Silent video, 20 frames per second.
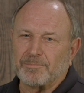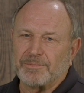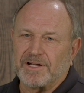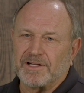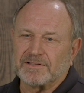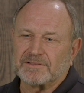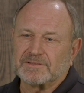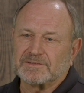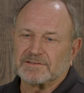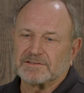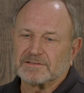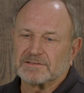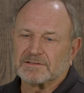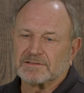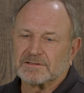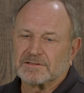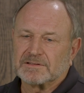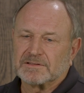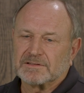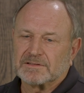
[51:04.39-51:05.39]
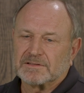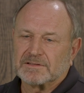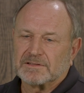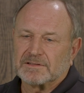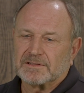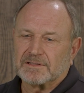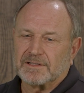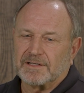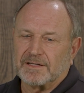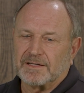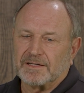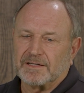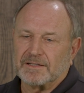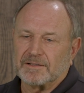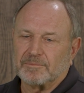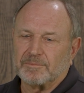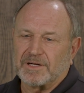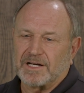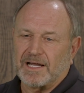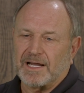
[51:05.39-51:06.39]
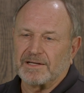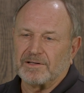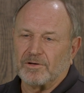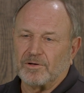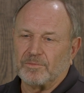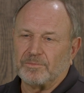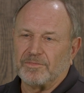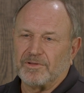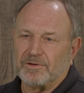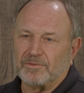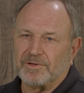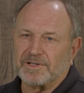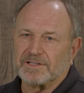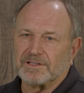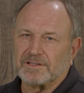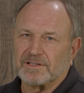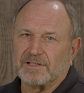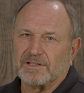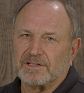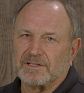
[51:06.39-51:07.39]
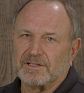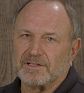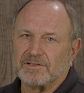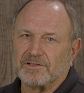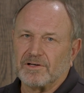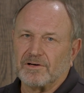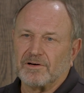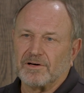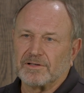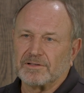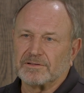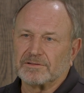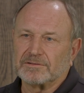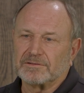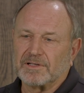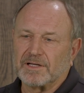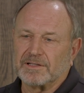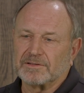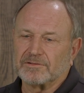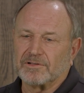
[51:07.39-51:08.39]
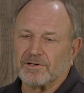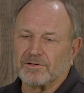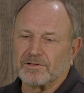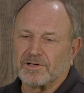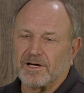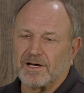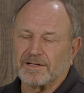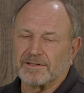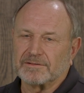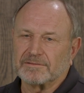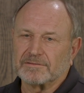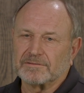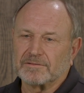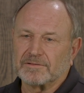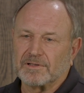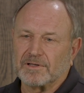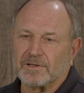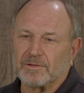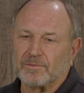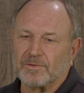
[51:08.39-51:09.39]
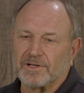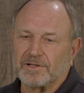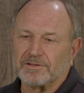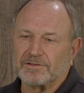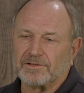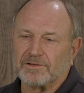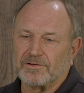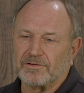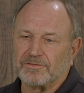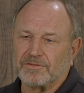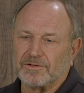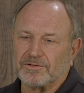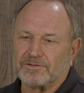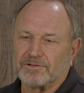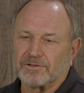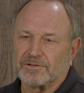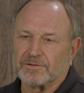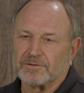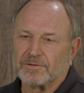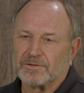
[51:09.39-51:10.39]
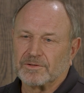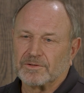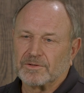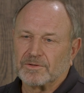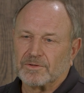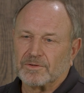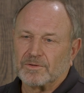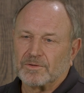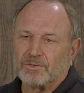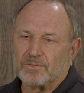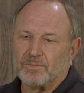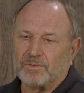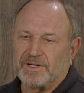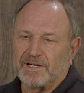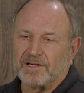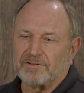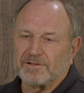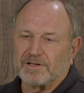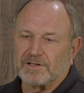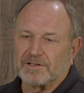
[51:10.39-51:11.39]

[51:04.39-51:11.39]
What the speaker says: us, but I hope that we can continue on and grow cotton well into the future. We have